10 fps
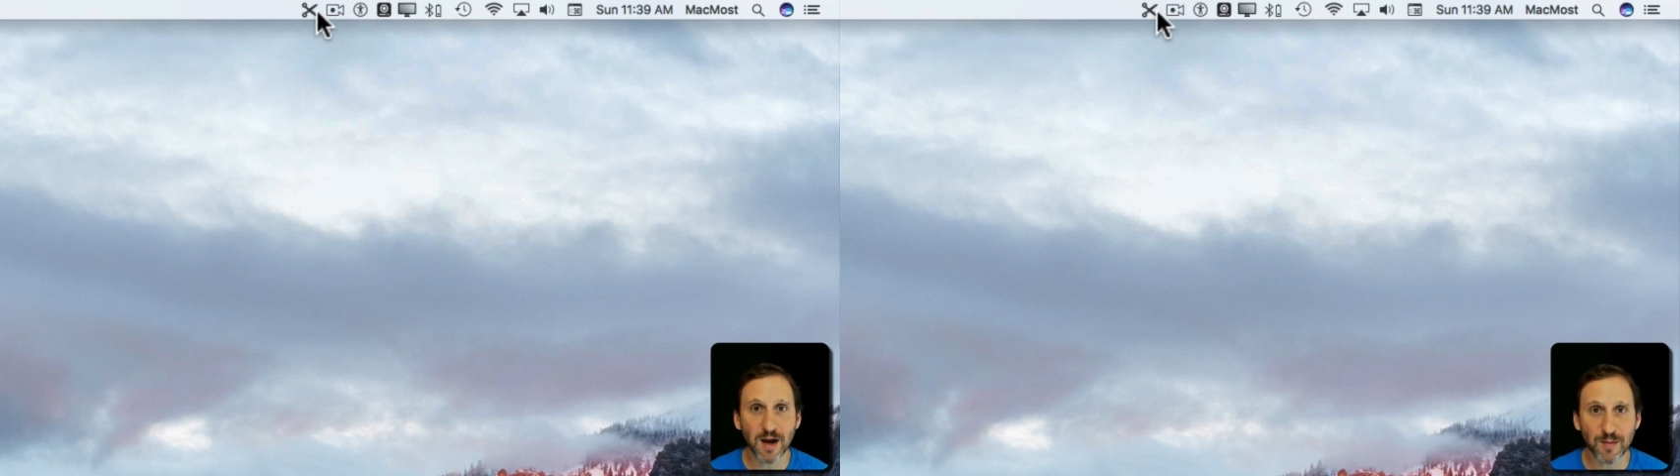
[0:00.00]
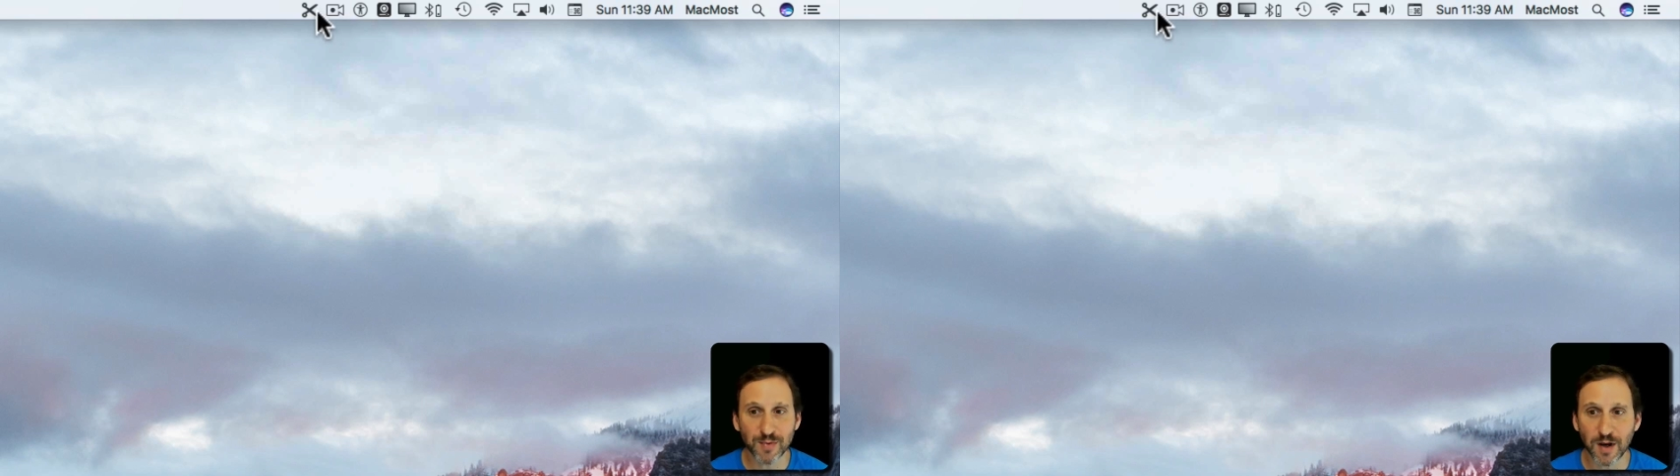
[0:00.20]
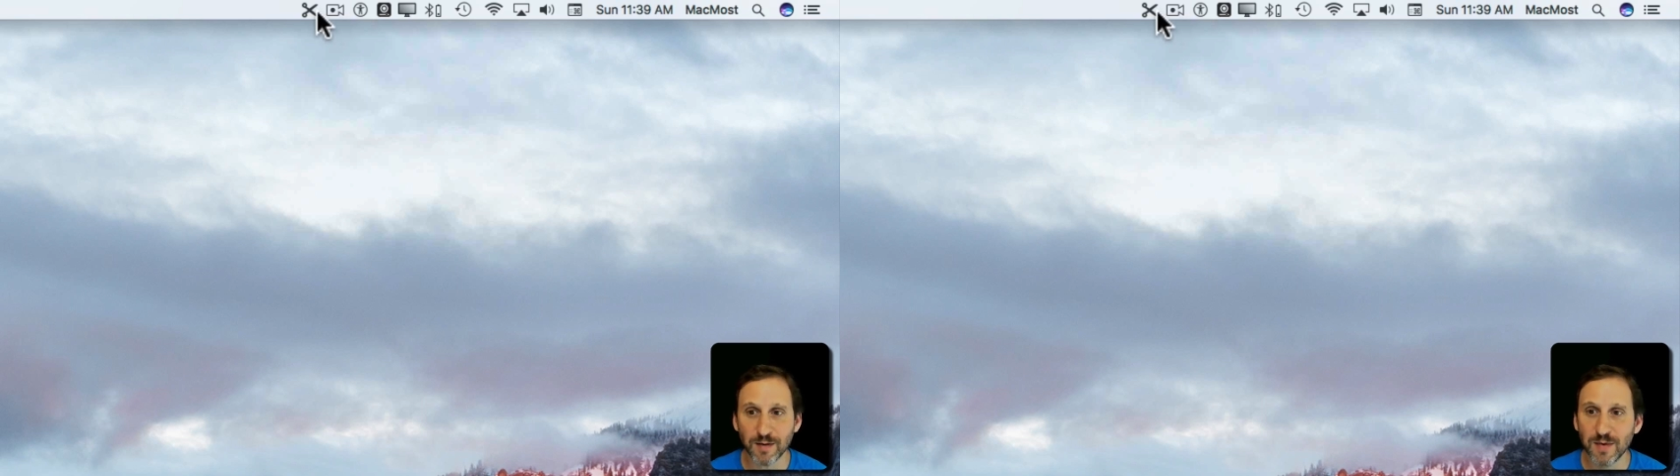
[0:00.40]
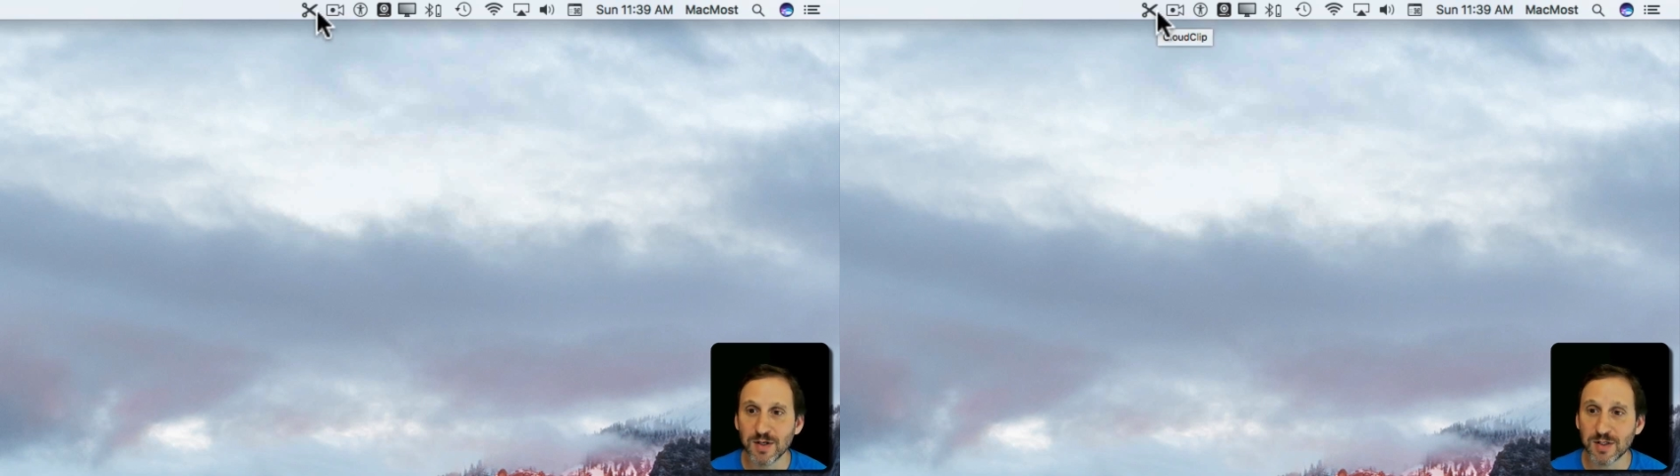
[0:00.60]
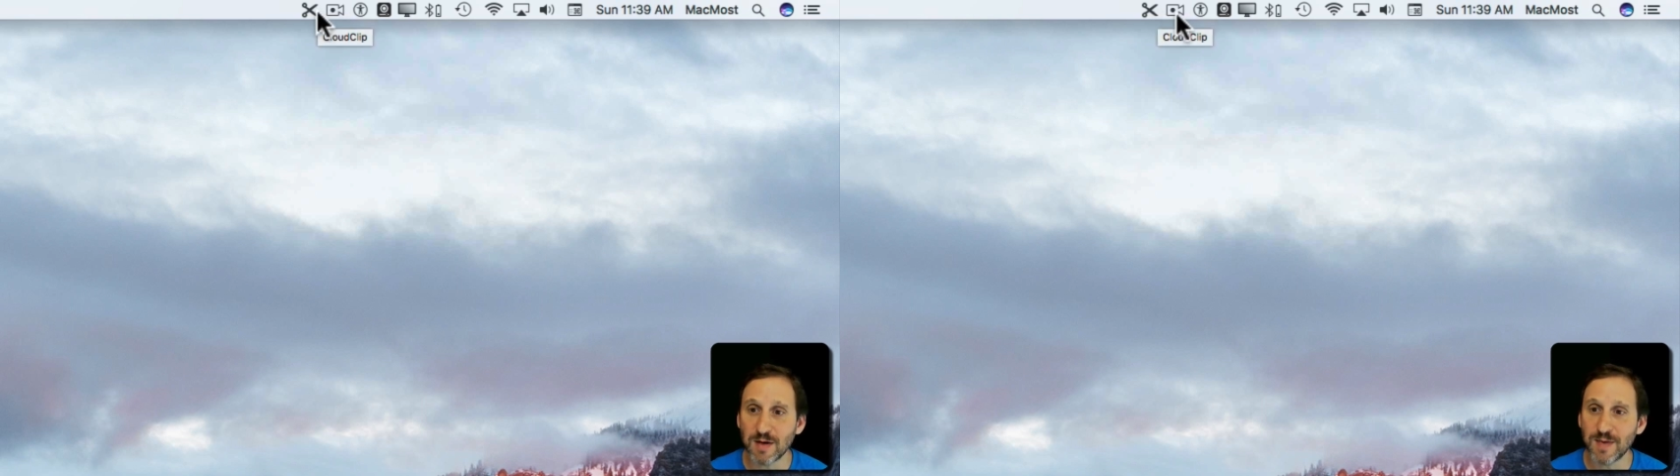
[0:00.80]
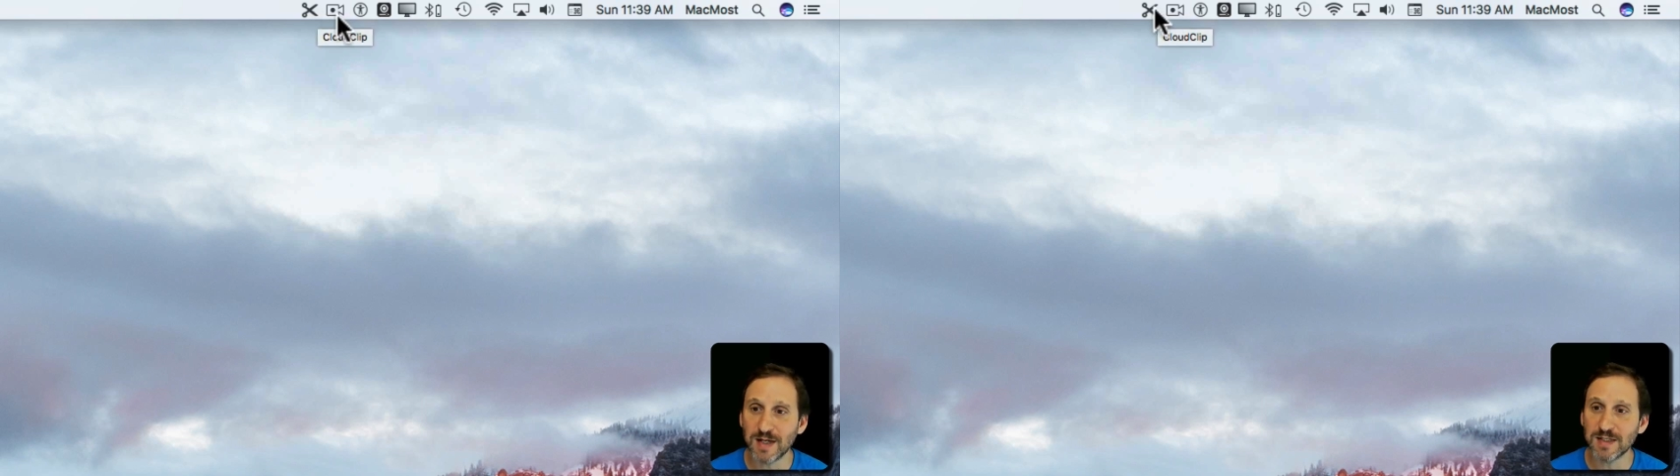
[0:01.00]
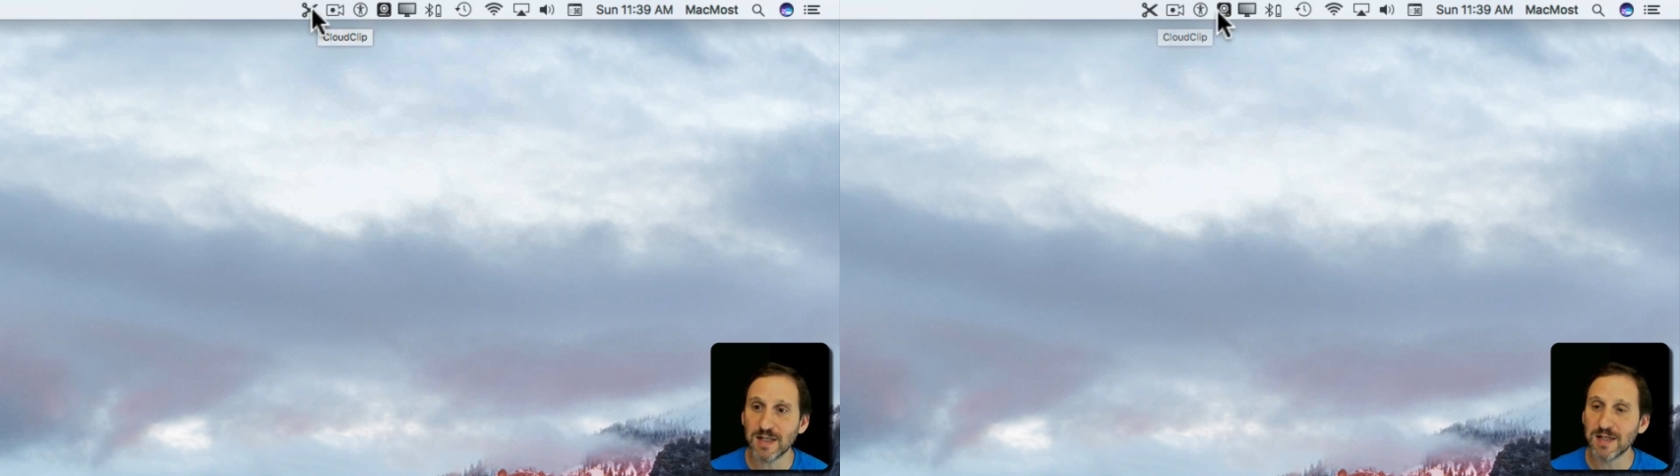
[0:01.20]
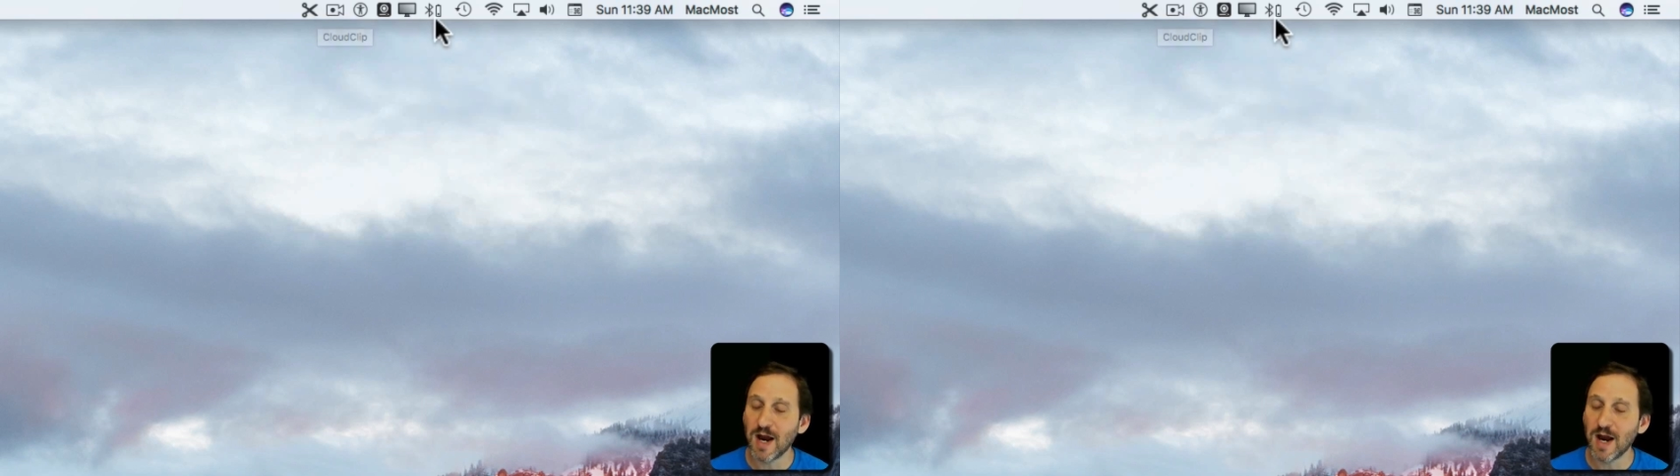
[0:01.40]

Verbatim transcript: up there. So that makes sense.